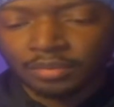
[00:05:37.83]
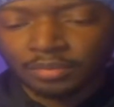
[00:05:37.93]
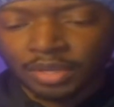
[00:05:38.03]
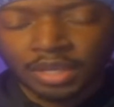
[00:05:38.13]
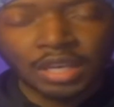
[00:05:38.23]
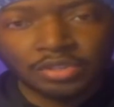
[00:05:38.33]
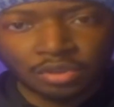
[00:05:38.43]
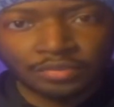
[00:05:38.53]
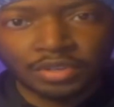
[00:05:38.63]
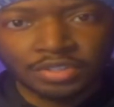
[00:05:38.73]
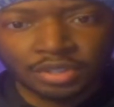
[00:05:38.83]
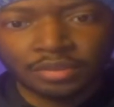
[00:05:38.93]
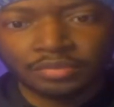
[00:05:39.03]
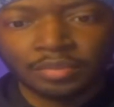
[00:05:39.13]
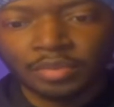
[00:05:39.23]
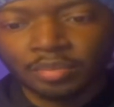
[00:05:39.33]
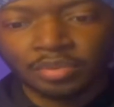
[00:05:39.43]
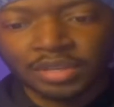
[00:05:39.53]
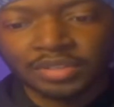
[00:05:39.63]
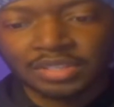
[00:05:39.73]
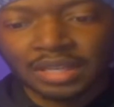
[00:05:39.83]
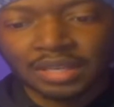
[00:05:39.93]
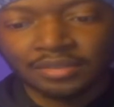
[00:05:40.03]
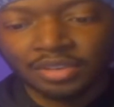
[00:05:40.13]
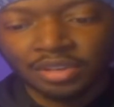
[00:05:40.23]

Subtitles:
introvert self from her previous life.